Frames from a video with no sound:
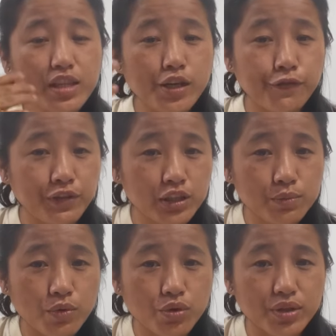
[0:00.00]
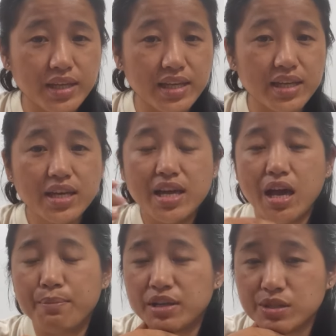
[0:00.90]
Furthermore, the
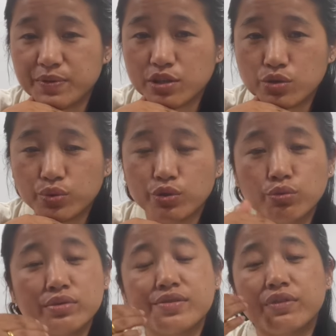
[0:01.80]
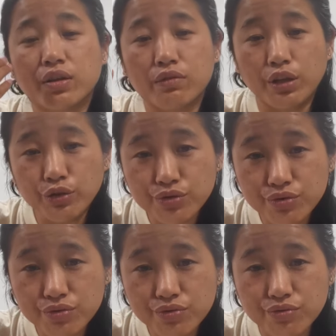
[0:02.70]
amendment to the rules and
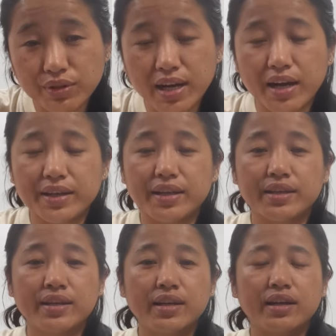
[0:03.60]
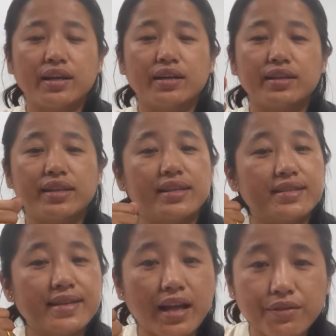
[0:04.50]
regulations regarding the
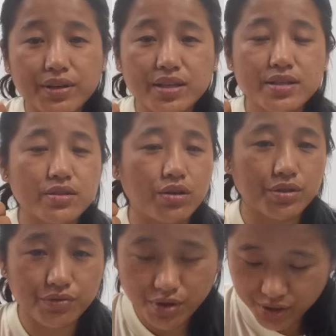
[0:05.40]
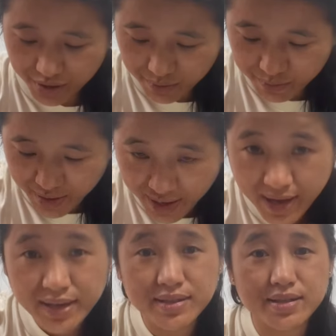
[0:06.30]
salaries, honorarium,
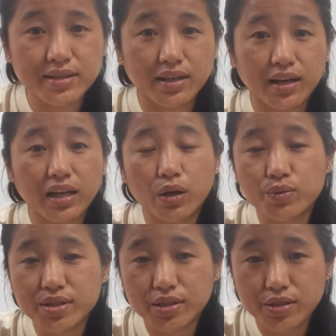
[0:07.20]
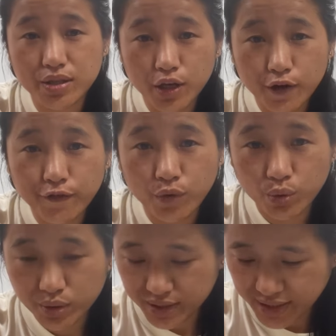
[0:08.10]
and allowances
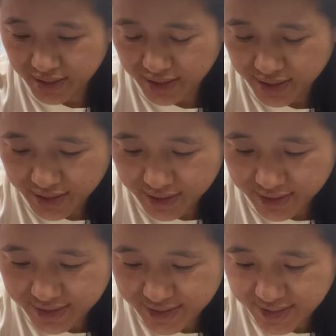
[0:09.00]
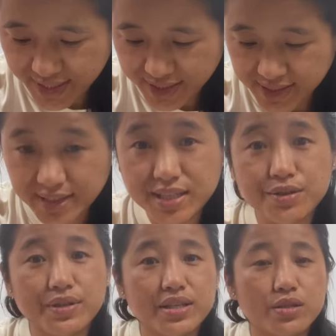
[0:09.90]
for the CTA
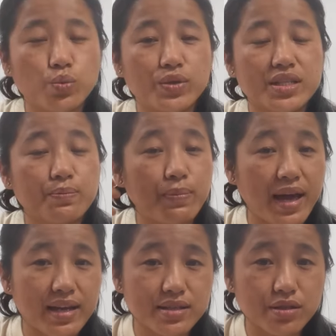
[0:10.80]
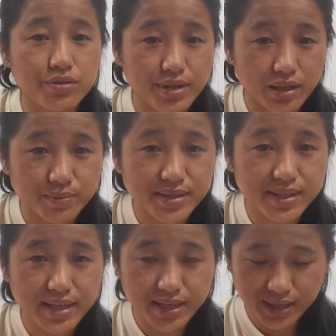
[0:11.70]
dignitaries was passed
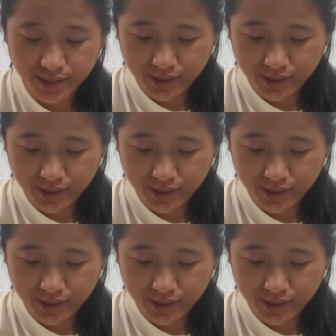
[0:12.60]
unanimously.